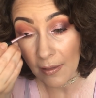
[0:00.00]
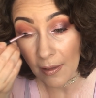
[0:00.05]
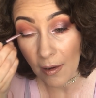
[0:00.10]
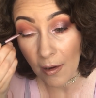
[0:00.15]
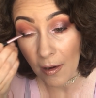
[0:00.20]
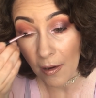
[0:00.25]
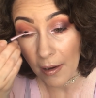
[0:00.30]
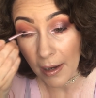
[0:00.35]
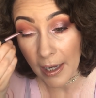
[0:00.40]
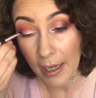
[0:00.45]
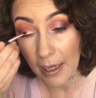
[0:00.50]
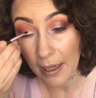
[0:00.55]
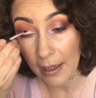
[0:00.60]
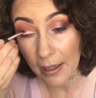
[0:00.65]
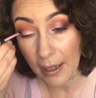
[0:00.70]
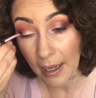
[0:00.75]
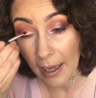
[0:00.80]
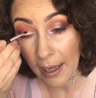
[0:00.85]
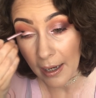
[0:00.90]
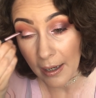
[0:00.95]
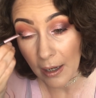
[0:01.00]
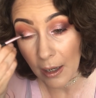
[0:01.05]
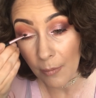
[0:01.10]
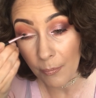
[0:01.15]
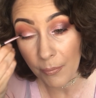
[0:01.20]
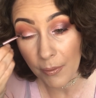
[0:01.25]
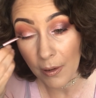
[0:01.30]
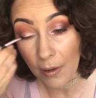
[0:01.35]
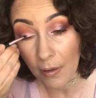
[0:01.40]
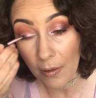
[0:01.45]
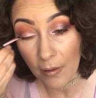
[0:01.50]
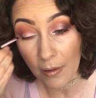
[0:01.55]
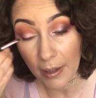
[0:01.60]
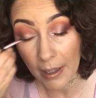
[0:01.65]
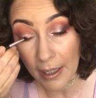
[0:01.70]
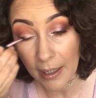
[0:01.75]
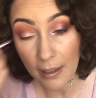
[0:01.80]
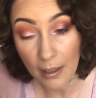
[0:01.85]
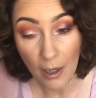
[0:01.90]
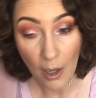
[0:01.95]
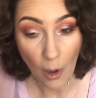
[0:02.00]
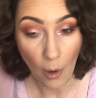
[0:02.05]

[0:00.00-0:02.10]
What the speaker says: that I can apply